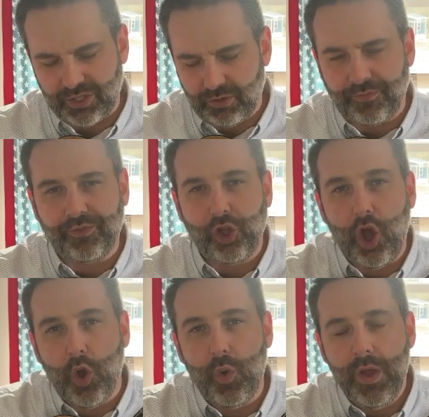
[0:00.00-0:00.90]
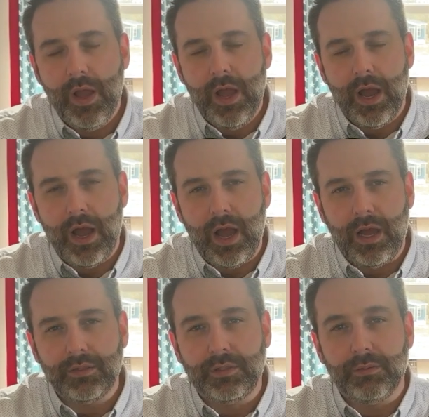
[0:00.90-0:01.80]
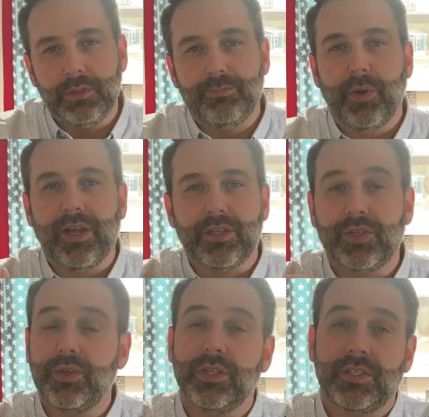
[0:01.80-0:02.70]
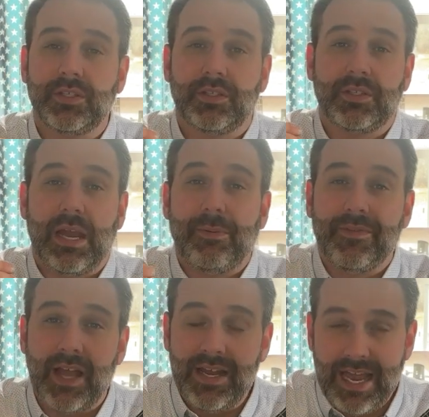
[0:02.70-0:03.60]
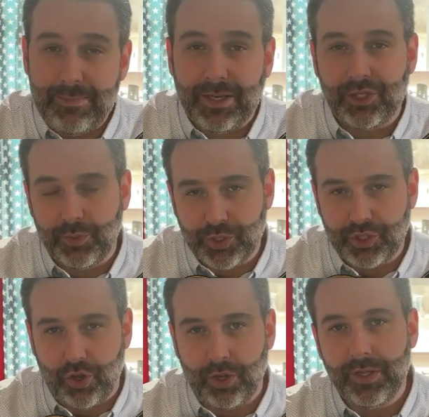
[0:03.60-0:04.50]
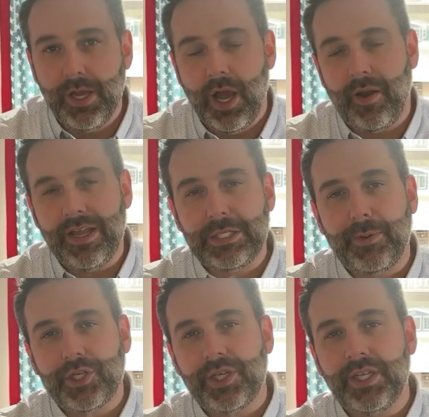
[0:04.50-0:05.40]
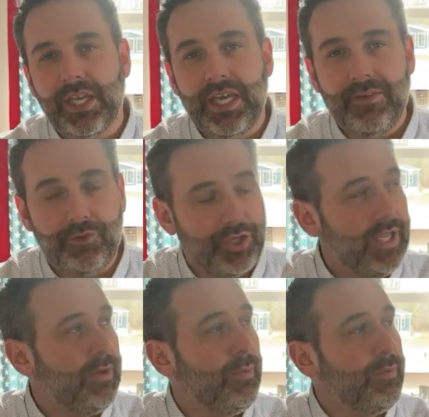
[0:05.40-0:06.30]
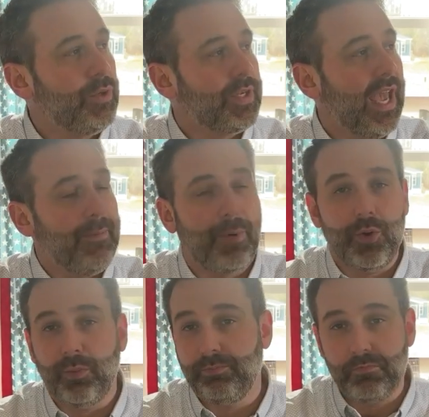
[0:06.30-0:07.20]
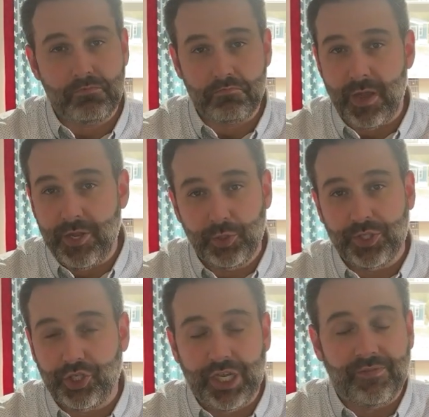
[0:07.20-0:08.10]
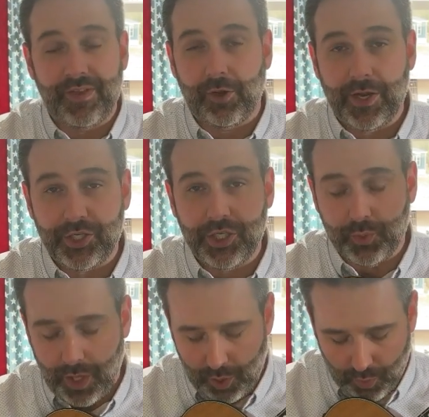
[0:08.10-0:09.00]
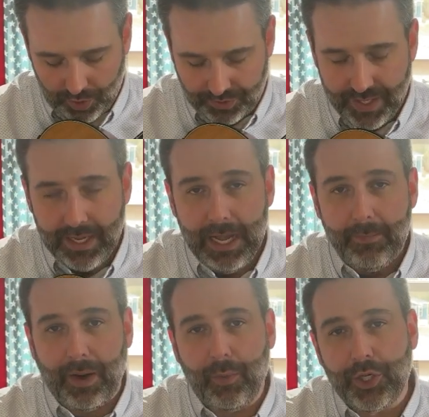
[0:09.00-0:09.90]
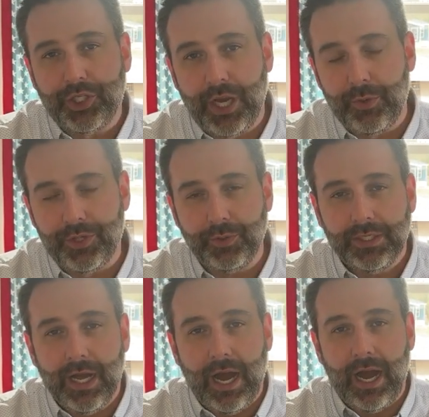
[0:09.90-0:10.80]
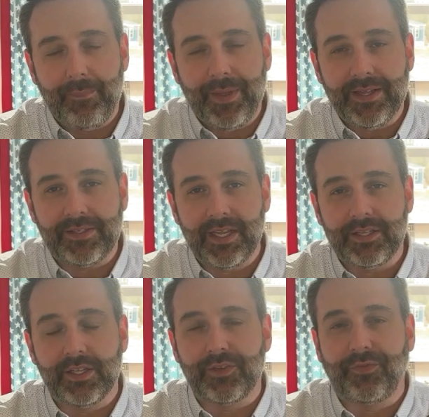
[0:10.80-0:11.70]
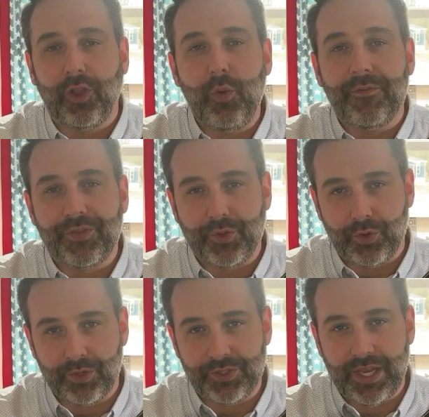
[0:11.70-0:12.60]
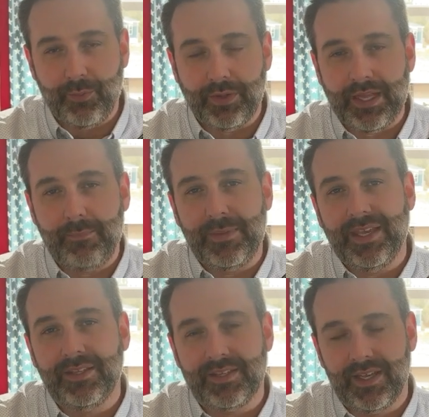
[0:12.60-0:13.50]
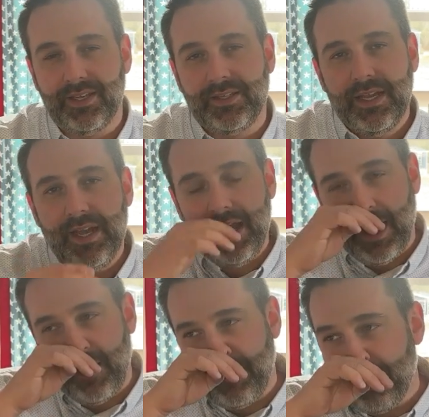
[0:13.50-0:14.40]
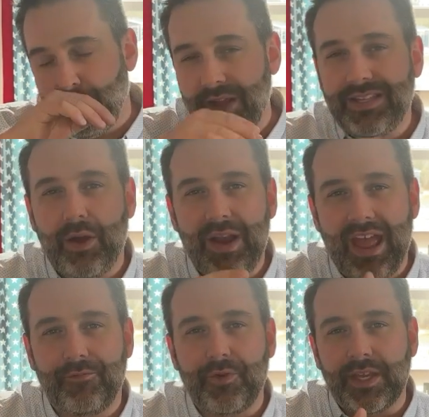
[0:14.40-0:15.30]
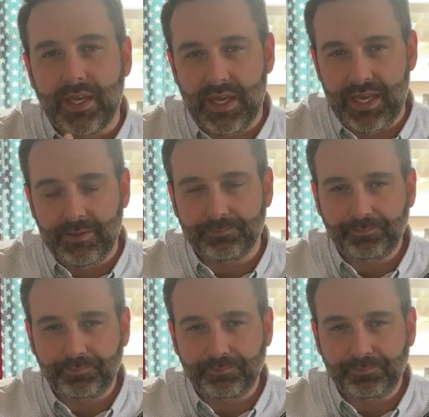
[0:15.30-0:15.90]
flow to bring a certain type of dynamic to a song. All right, especially in the key of G. We use a capo, use the G configuration as well. It works. But I want to share with you, it's this flow of thirds, and what that means is if you break down every key,